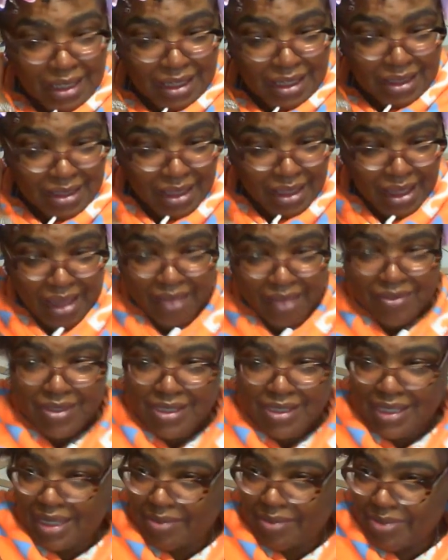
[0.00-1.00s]
they have the
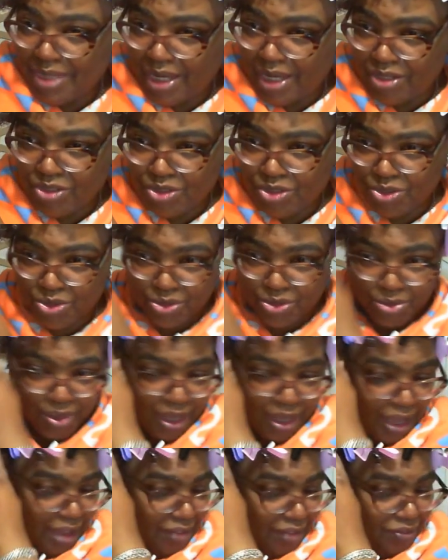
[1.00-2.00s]
same texture or what
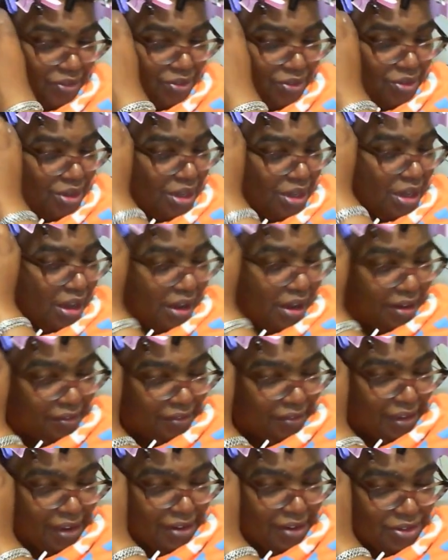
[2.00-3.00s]
have you of
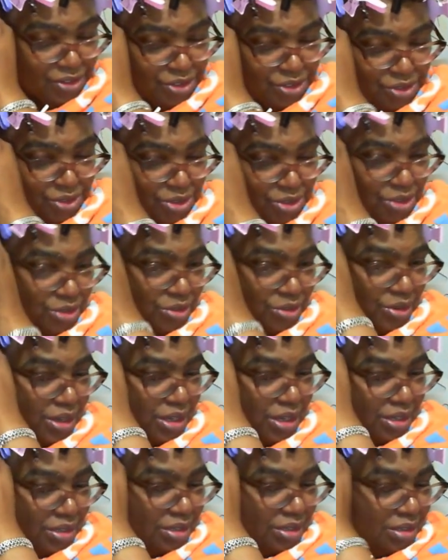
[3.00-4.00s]
hair as you do,
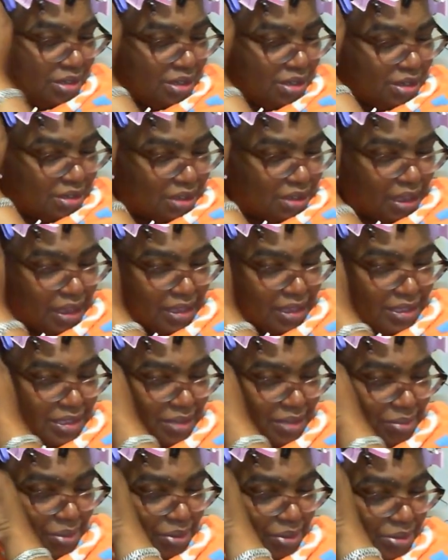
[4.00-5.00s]
and ask
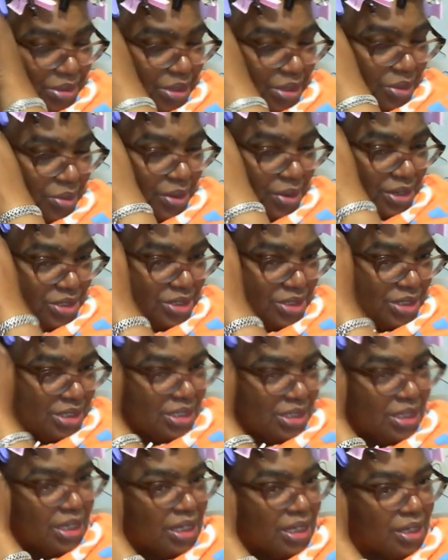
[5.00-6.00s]
that person questions
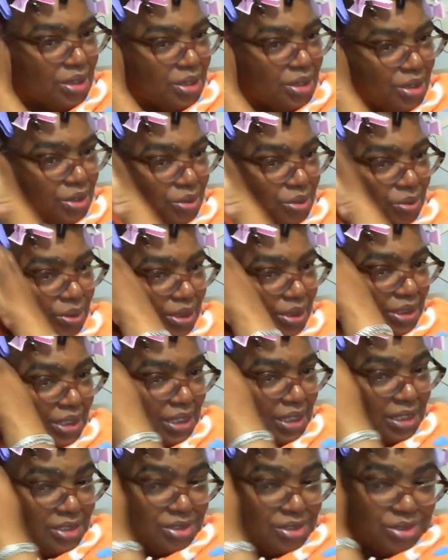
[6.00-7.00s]
like, what did
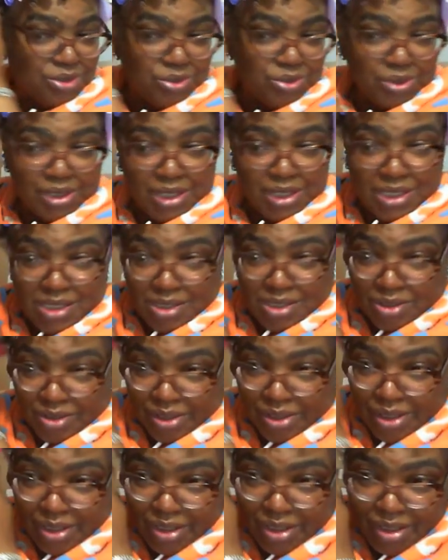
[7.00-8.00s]
they do when they first
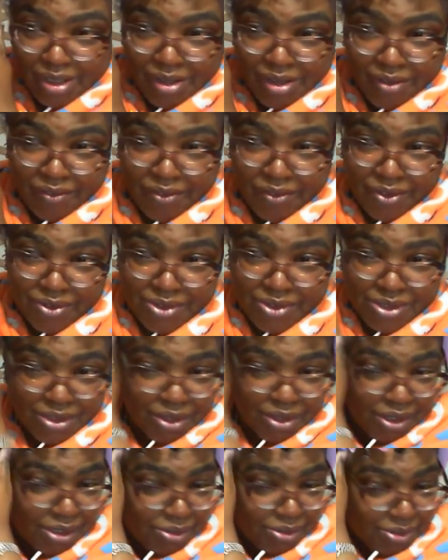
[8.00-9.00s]

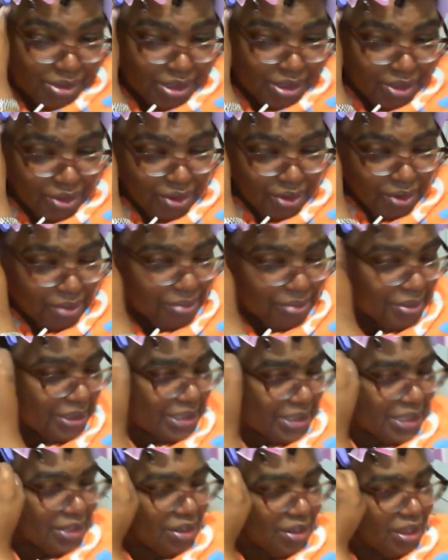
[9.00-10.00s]
started with
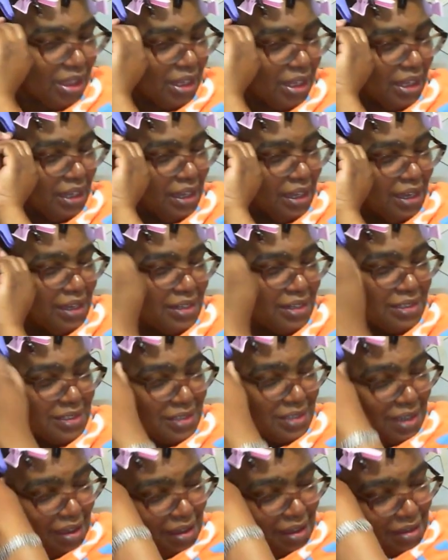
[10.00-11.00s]
CurlMix and all that kind of
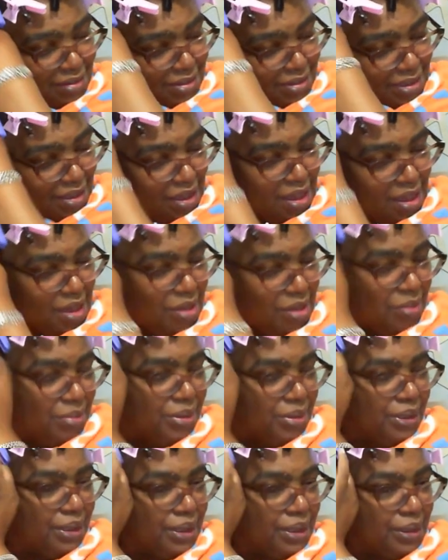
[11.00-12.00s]
jazz.
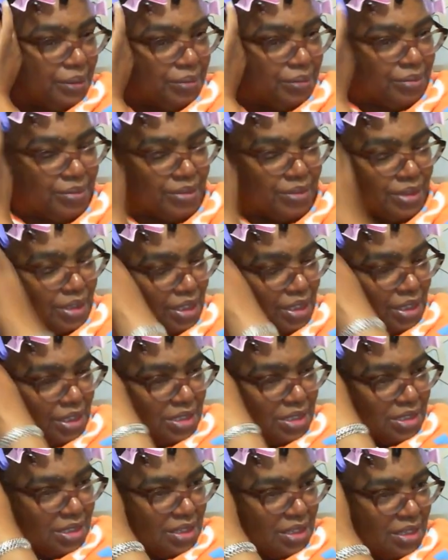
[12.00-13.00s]
But
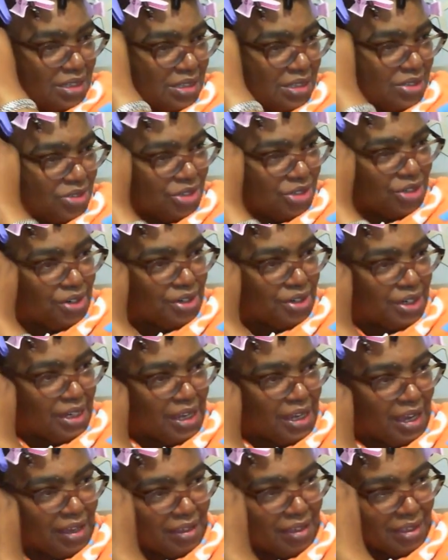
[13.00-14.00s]
it's a journey.
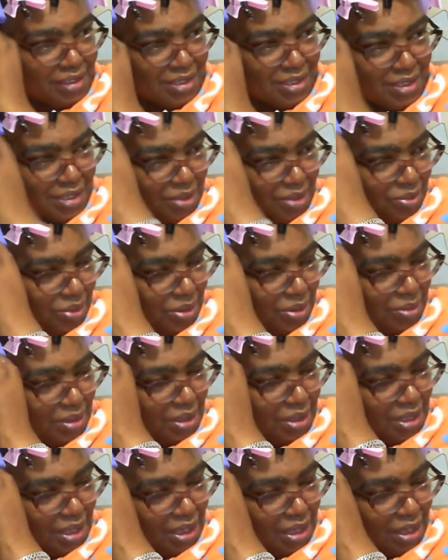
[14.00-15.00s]
It's some
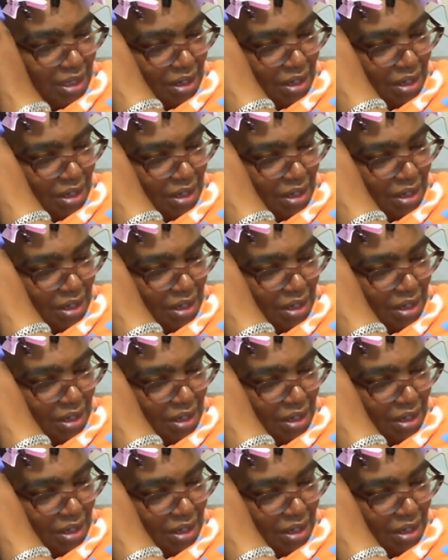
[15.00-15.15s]
women that